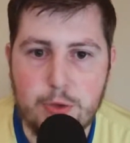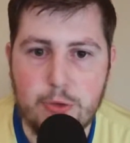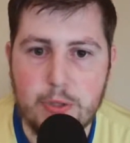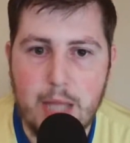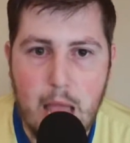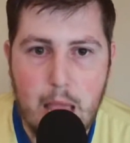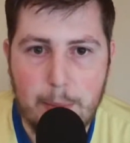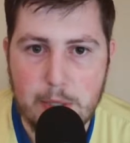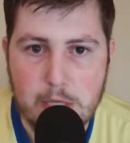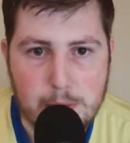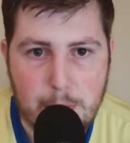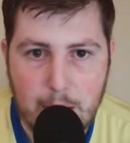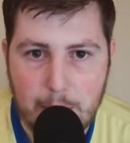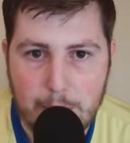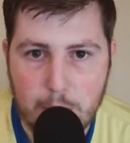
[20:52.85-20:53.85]
a reliable
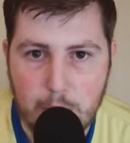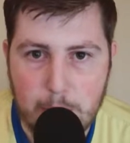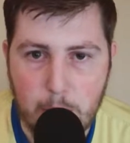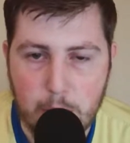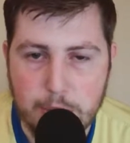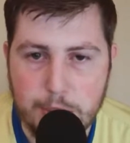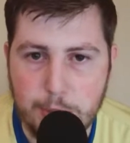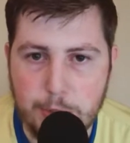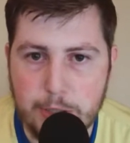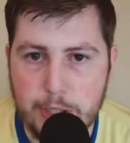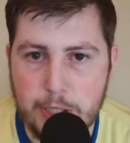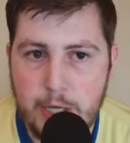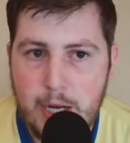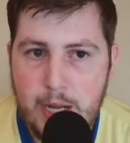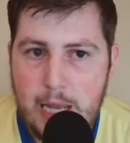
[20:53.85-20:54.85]
spot up 3-point
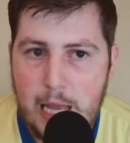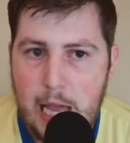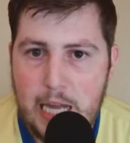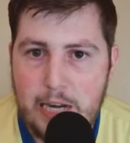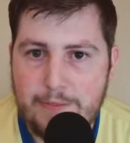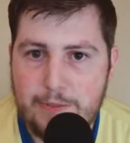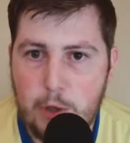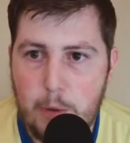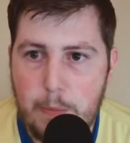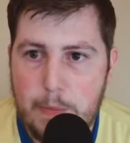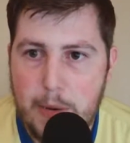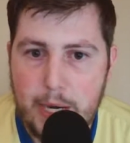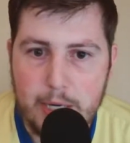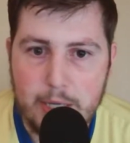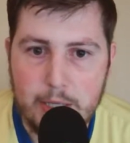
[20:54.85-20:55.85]
shooter, and if
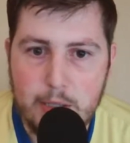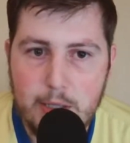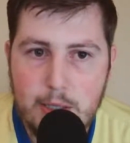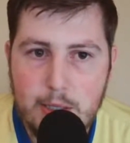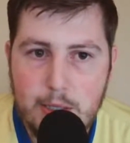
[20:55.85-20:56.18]
Gobert